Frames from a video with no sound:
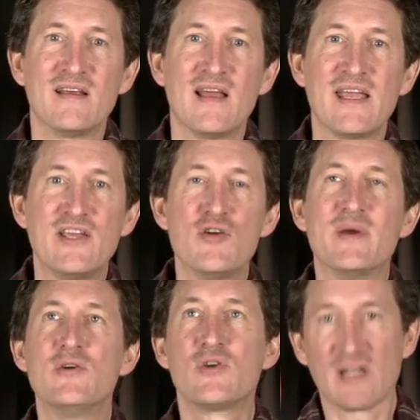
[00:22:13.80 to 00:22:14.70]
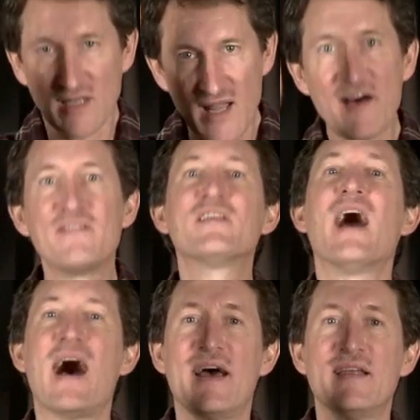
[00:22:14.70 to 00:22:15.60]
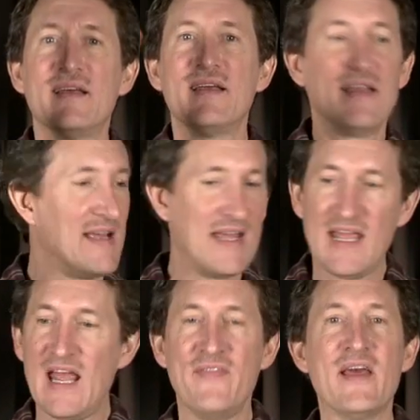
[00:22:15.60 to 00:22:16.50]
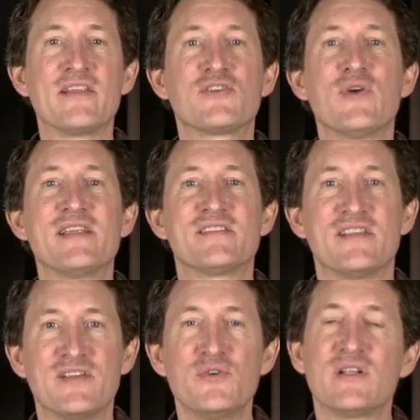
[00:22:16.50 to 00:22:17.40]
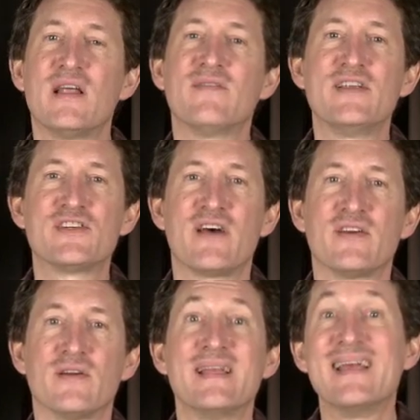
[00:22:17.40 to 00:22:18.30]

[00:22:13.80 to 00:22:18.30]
a human who can love God and then creates the two to love each other.